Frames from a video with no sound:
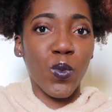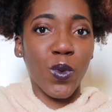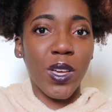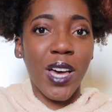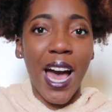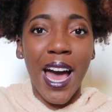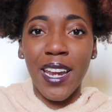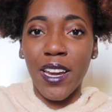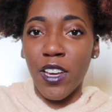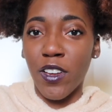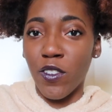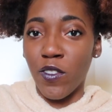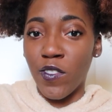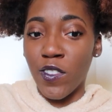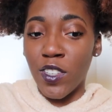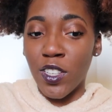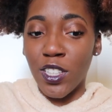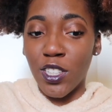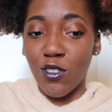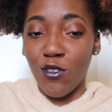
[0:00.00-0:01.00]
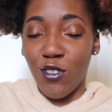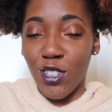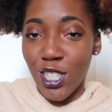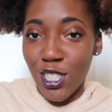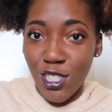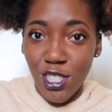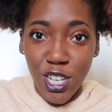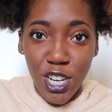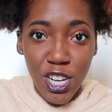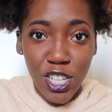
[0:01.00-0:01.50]
kind of
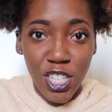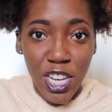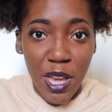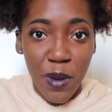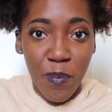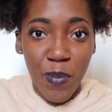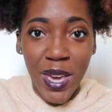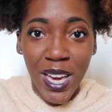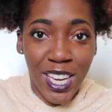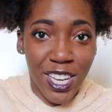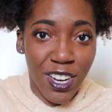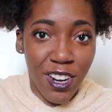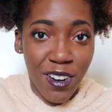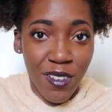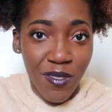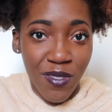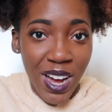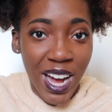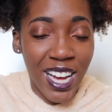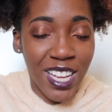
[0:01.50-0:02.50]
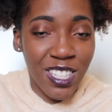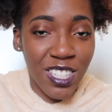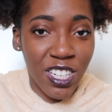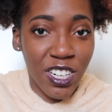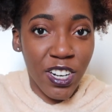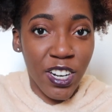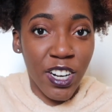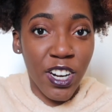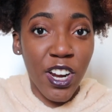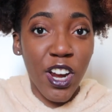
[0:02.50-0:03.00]
research and pick your
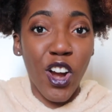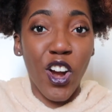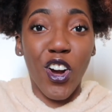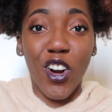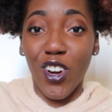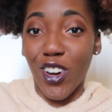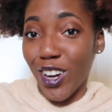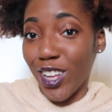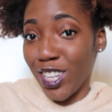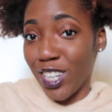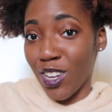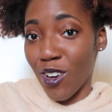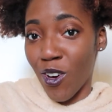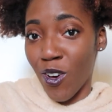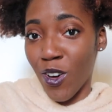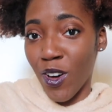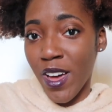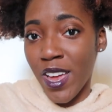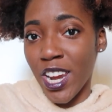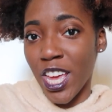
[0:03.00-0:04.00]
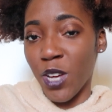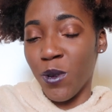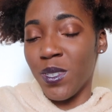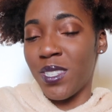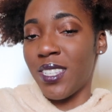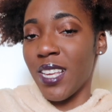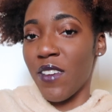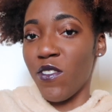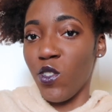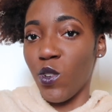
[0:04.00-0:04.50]
advisor early on, it will
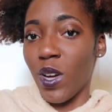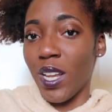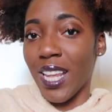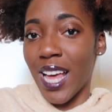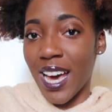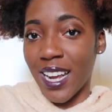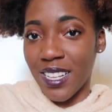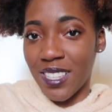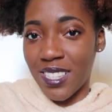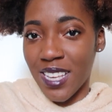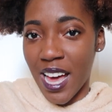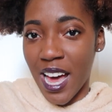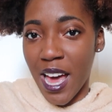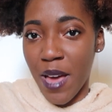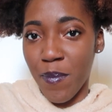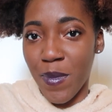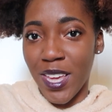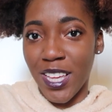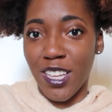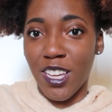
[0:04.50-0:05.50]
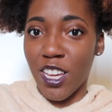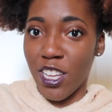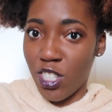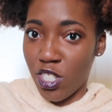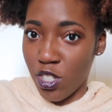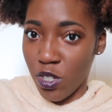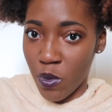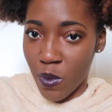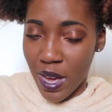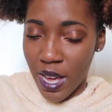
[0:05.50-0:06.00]
save you a lot of time and
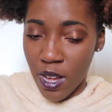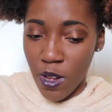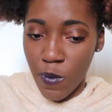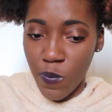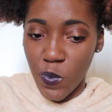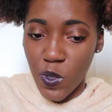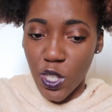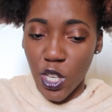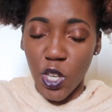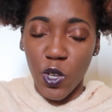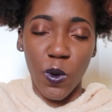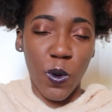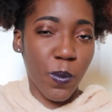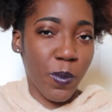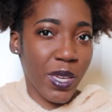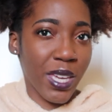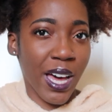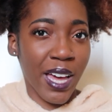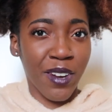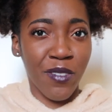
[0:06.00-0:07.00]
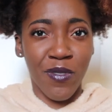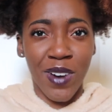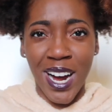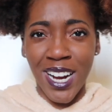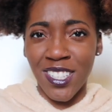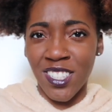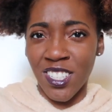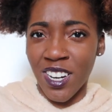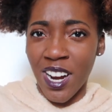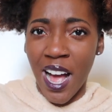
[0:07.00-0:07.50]
get you out, so you won't be
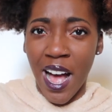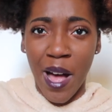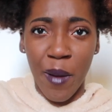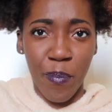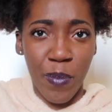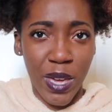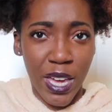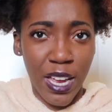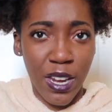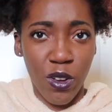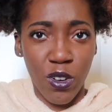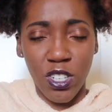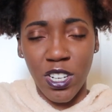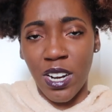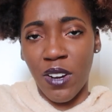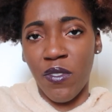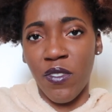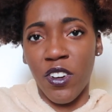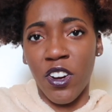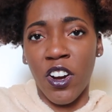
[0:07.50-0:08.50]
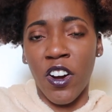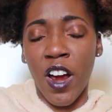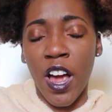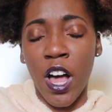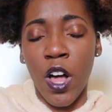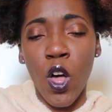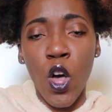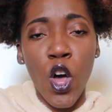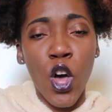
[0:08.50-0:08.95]
advisor hopping or try to figure out